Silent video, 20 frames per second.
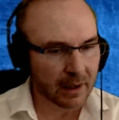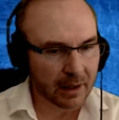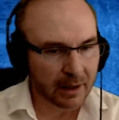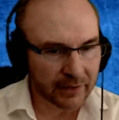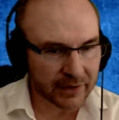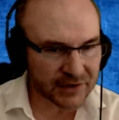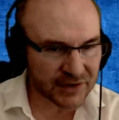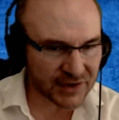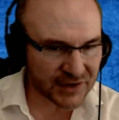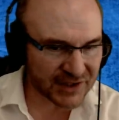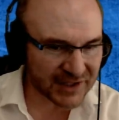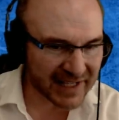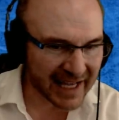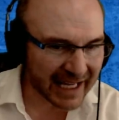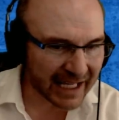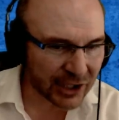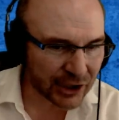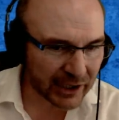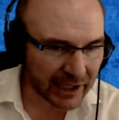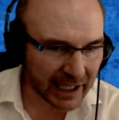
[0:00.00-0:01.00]
This is
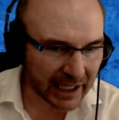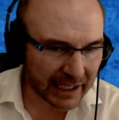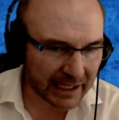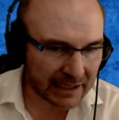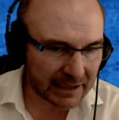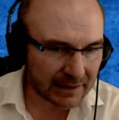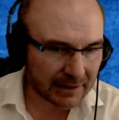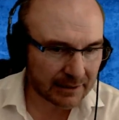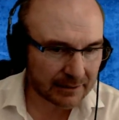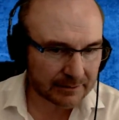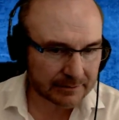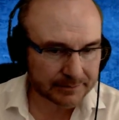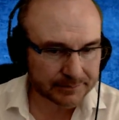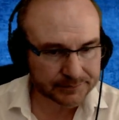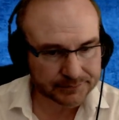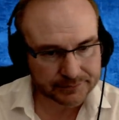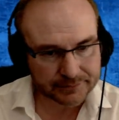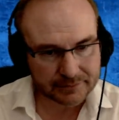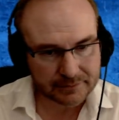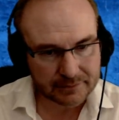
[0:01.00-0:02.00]
Say Goodnight.
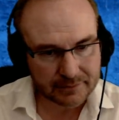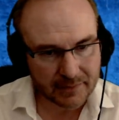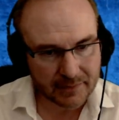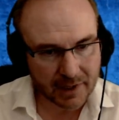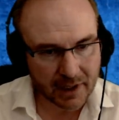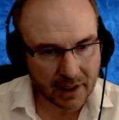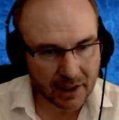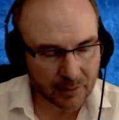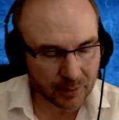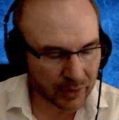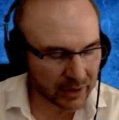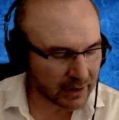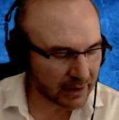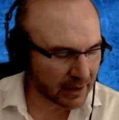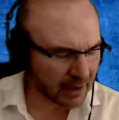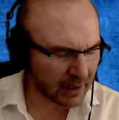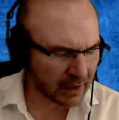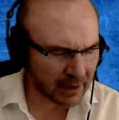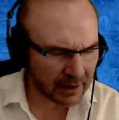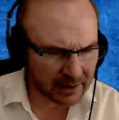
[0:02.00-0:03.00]
I'll put
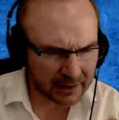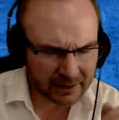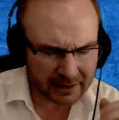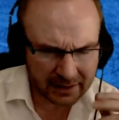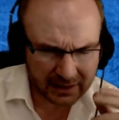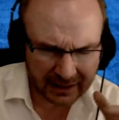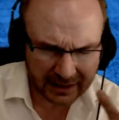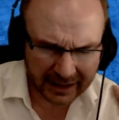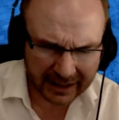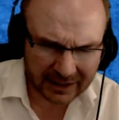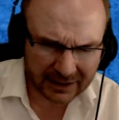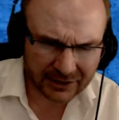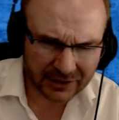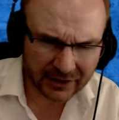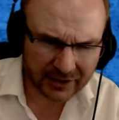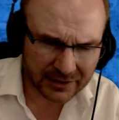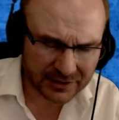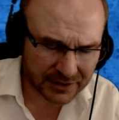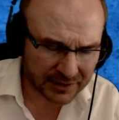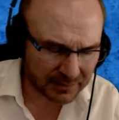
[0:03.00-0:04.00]
uh, the link to
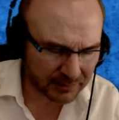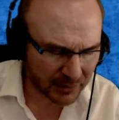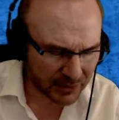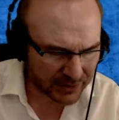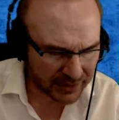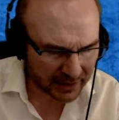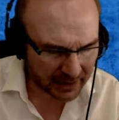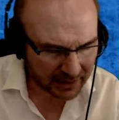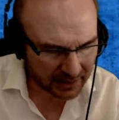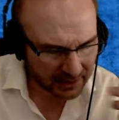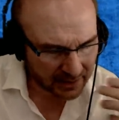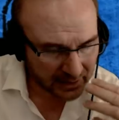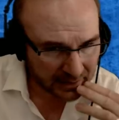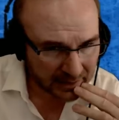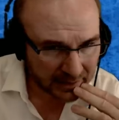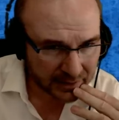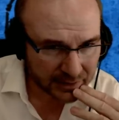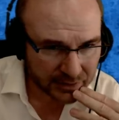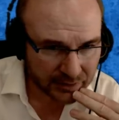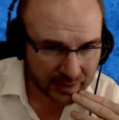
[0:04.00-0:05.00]
this music uh, in
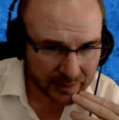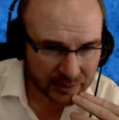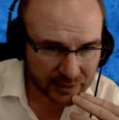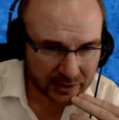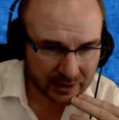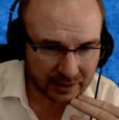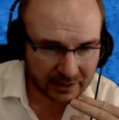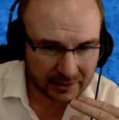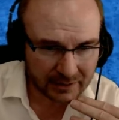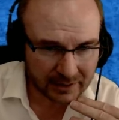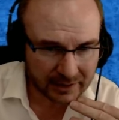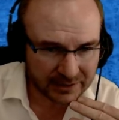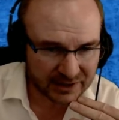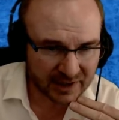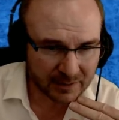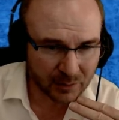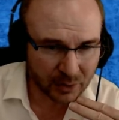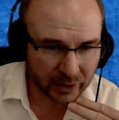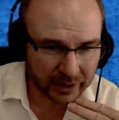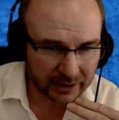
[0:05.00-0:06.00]
the description at
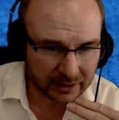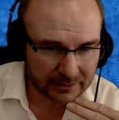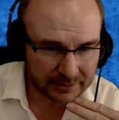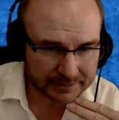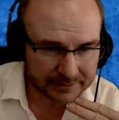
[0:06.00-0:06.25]
some point.